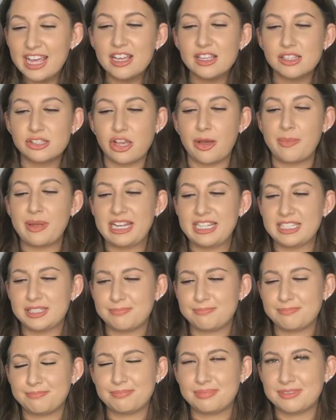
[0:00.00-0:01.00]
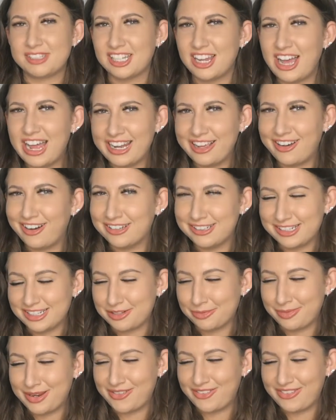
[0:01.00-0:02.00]
So I mean, it's slightly harder to
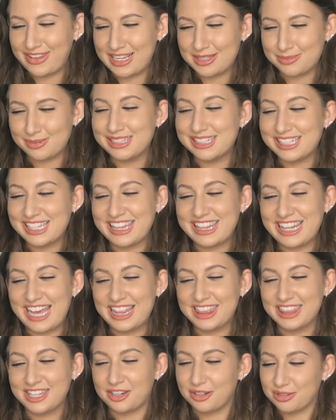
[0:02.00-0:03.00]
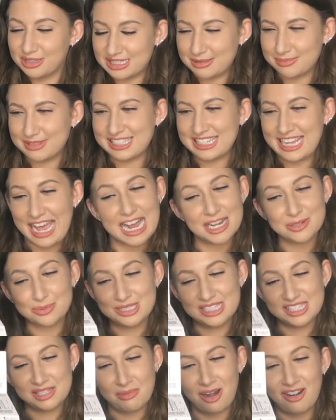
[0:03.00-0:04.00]
win on these ones than the Christmas cash
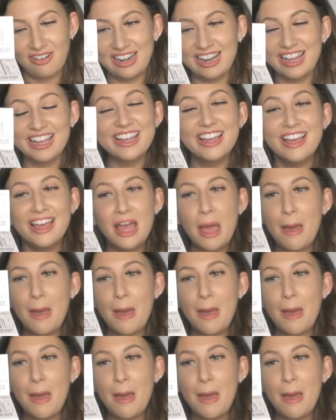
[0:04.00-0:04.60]
ones apparently.